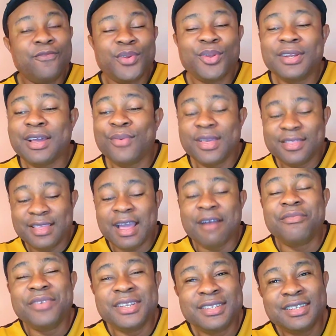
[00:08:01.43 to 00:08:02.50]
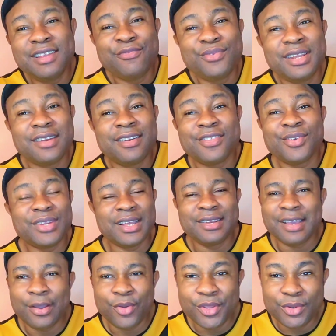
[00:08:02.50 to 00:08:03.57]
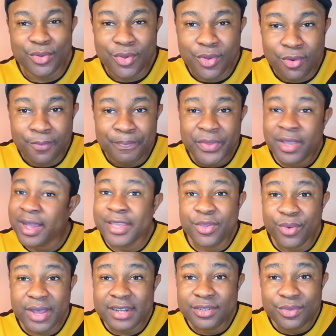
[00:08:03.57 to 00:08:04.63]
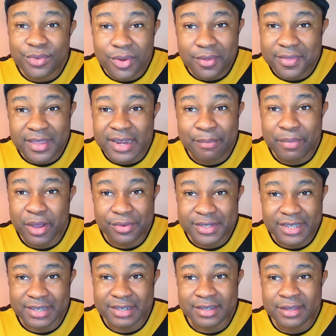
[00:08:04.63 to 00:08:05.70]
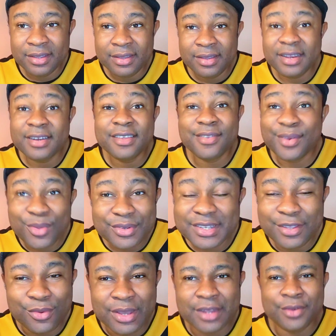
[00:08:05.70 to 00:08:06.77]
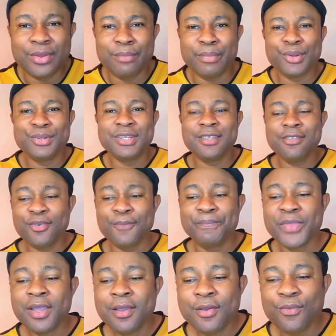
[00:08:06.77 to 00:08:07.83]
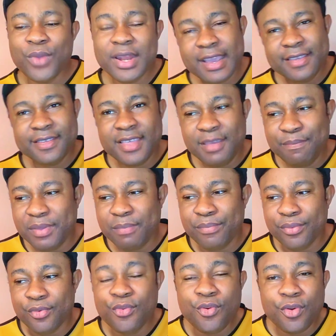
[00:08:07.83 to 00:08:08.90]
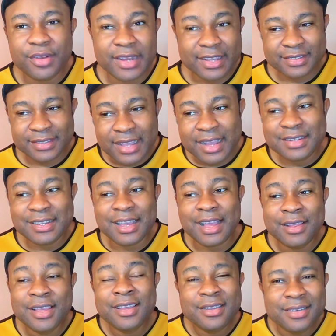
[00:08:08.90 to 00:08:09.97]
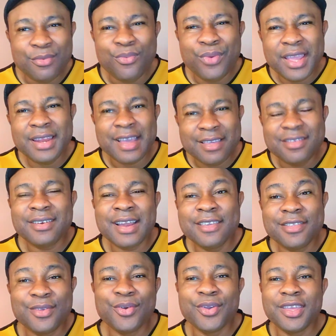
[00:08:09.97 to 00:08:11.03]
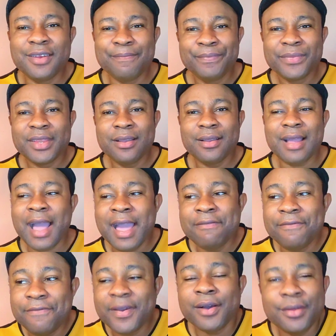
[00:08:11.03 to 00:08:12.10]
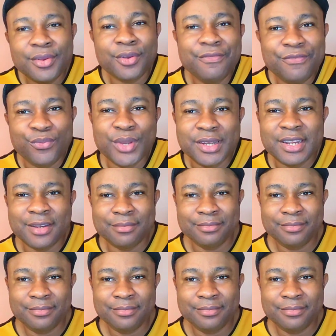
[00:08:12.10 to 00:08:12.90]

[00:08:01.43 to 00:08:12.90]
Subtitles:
other words, they have written even the result that they are going to call. And you can't do nothing about it. There is nothing you can do about it. So when I see people who understand the way Nigeria is going, I fell in love with them.